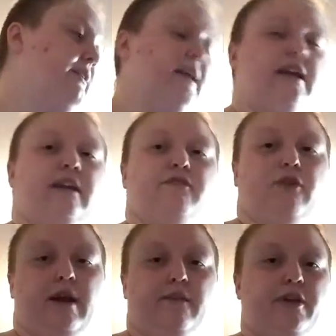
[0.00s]
They need
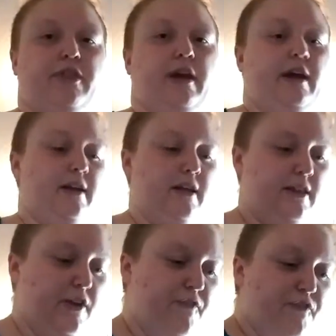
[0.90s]
free everything.
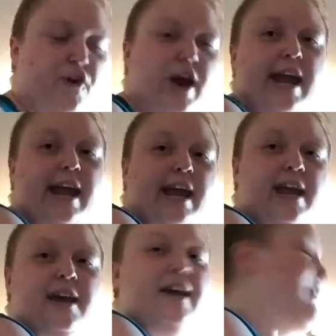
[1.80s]
They're free!